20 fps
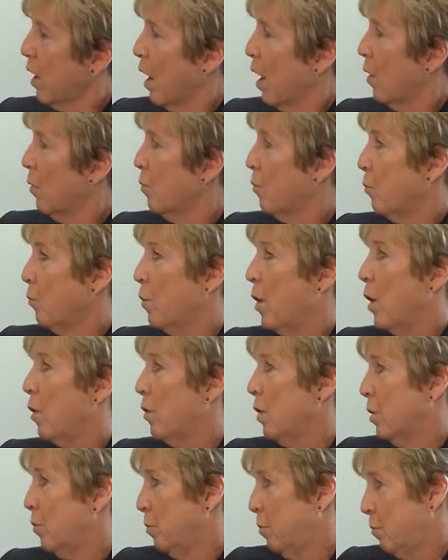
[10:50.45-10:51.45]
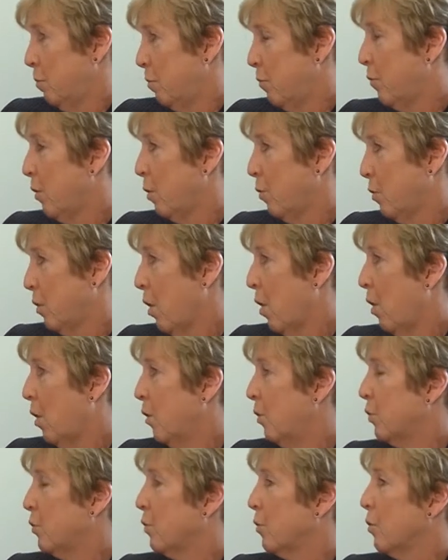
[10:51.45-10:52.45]
I welcome phone
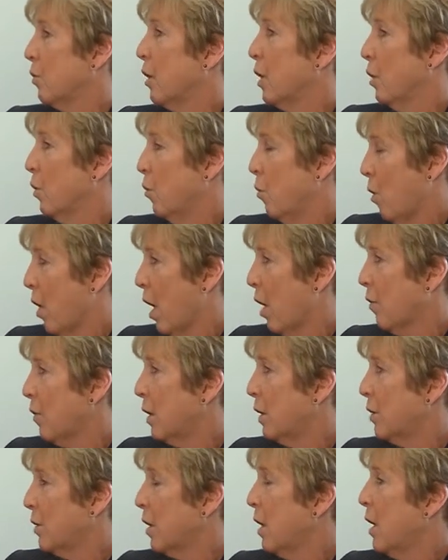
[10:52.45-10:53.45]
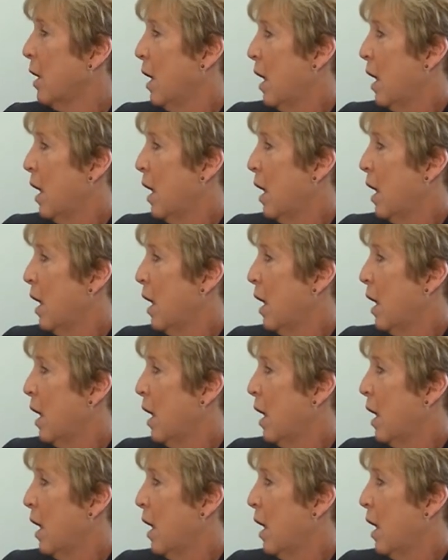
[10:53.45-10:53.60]
calls or inquiries